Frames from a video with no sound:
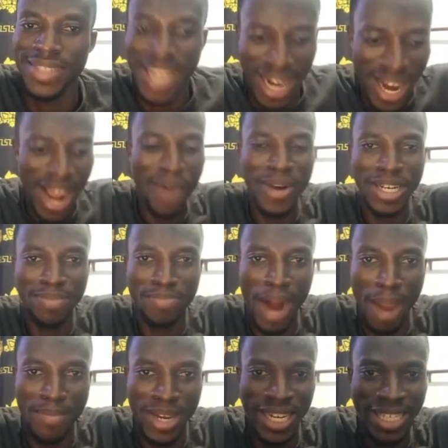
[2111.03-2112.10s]
The current
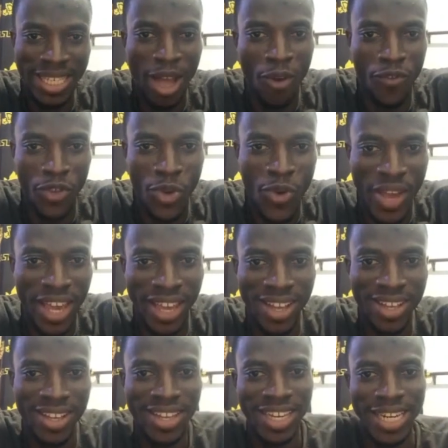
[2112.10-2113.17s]
Prime Minister of UK
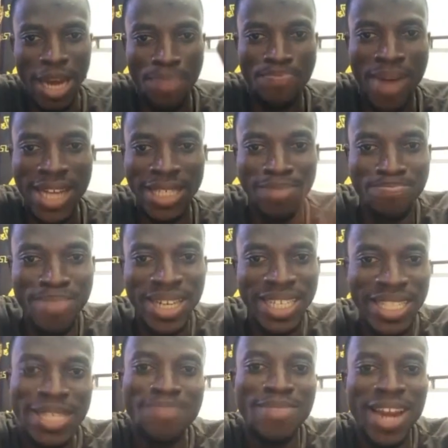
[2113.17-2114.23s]
in the past made
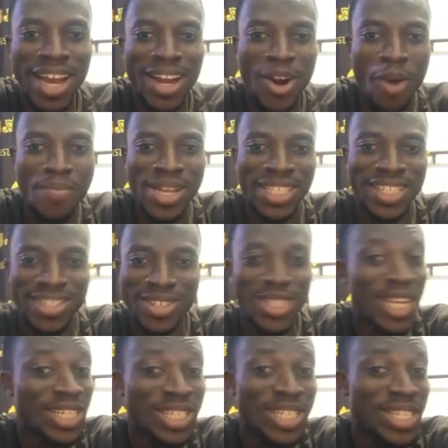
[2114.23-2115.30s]
similar comment.
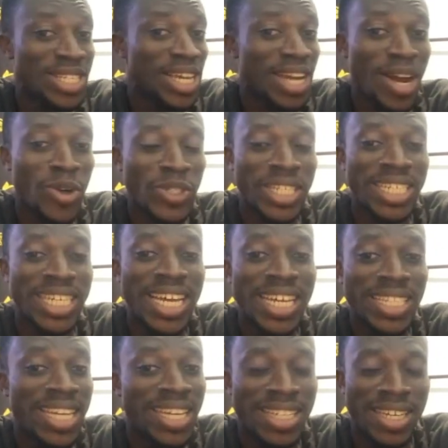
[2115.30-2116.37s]
It's an
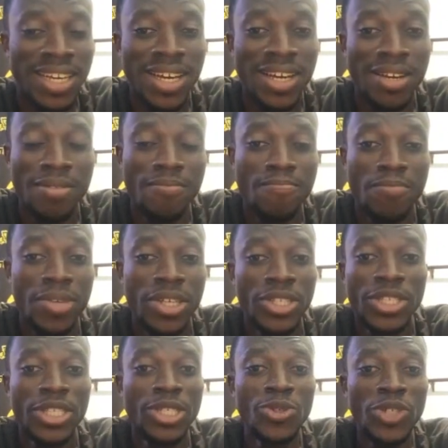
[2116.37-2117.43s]
outdated
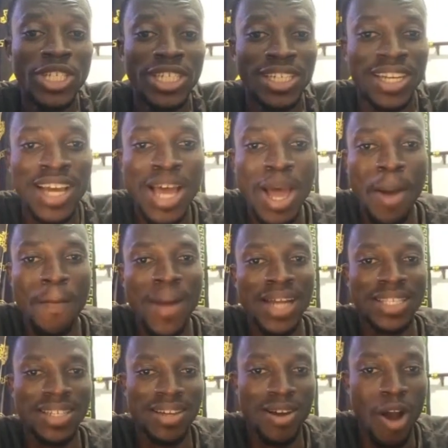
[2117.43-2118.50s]
institution.
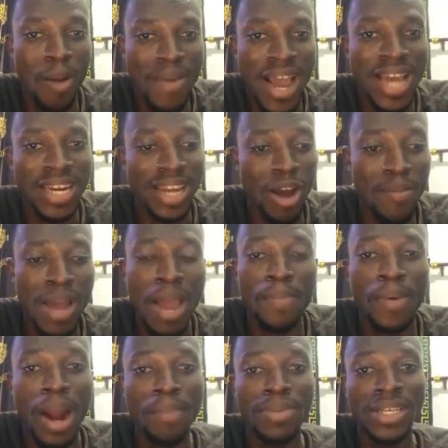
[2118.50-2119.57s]
But
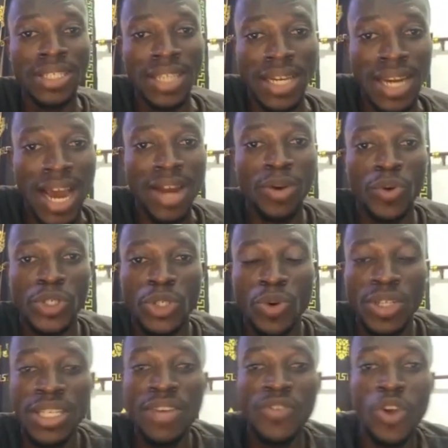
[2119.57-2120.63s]
Obeya Prime Minister, now know she
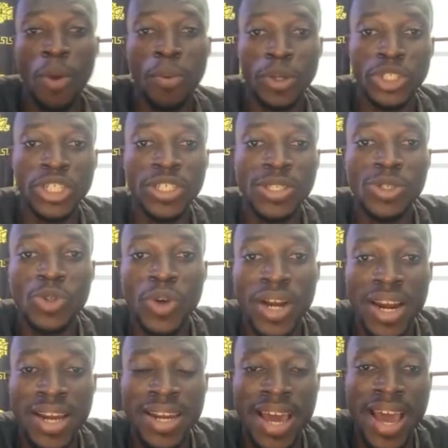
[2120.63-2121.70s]
was given the opportunity to
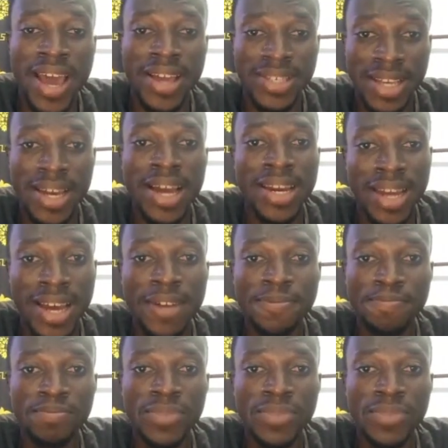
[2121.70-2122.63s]
clear the air, say, and